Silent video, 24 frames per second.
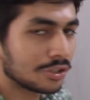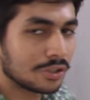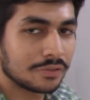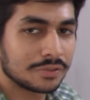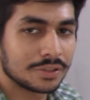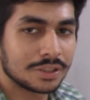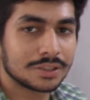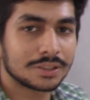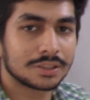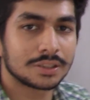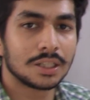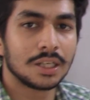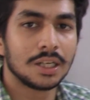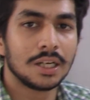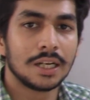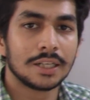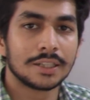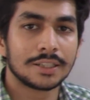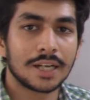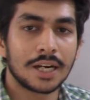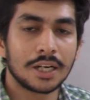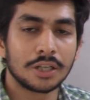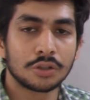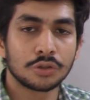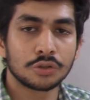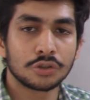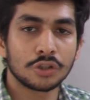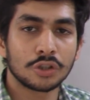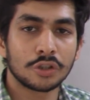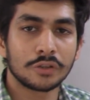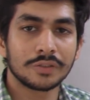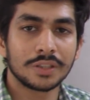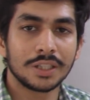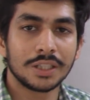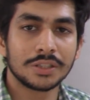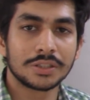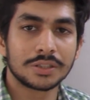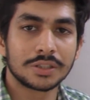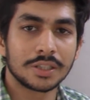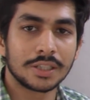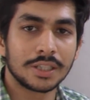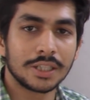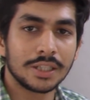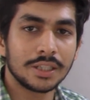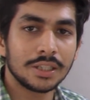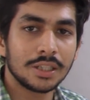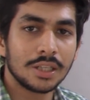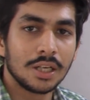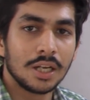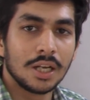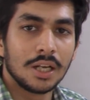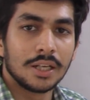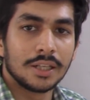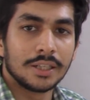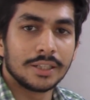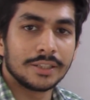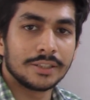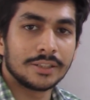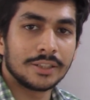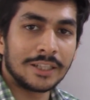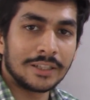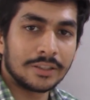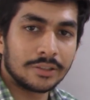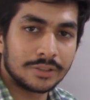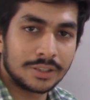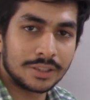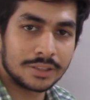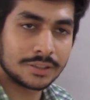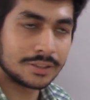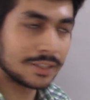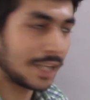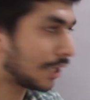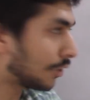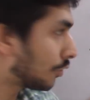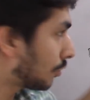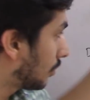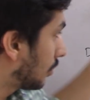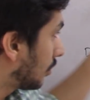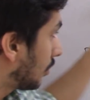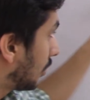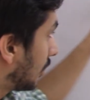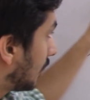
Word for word: of this nitrogen of the histidine. This nitrogen,